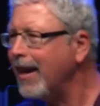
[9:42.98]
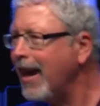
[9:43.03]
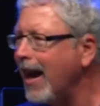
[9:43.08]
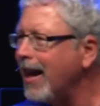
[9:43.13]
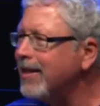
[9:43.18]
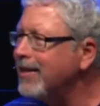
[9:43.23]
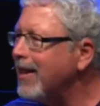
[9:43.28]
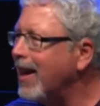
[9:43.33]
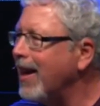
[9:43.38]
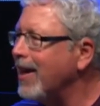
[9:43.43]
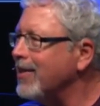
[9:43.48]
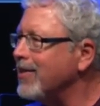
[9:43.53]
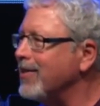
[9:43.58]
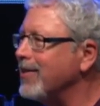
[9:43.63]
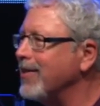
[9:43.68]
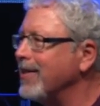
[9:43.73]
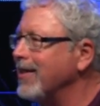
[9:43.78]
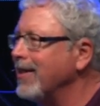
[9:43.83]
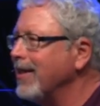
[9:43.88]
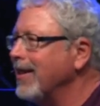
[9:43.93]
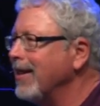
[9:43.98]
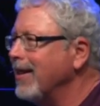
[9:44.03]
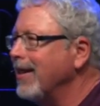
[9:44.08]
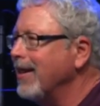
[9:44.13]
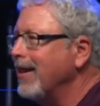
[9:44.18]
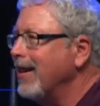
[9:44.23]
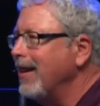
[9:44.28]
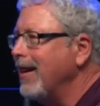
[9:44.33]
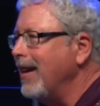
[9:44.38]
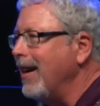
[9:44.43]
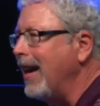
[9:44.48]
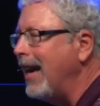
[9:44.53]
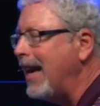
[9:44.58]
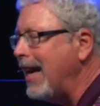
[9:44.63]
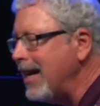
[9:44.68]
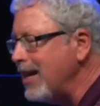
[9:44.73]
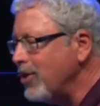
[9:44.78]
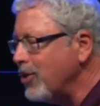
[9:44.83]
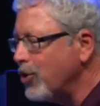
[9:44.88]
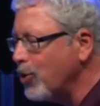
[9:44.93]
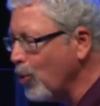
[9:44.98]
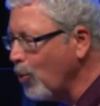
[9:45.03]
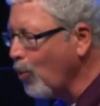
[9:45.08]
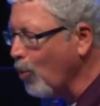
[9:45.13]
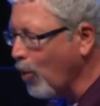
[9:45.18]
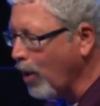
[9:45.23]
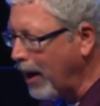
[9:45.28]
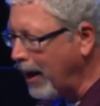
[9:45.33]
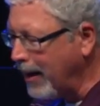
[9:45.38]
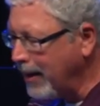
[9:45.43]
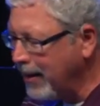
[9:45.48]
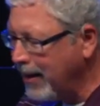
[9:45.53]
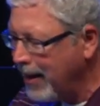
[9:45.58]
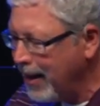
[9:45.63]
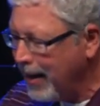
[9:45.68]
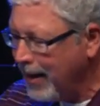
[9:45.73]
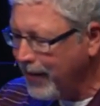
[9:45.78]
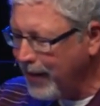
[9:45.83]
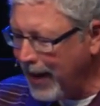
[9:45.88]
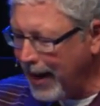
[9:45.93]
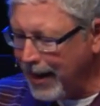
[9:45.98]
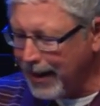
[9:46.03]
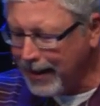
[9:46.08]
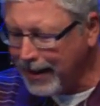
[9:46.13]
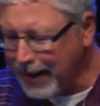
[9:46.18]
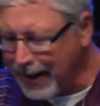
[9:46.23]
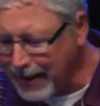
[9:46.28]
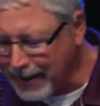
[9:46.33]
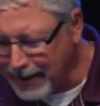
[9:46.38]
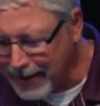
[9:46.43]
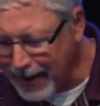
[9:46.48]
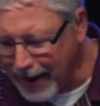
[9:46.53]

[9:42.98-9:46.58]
God does. He's the one that, that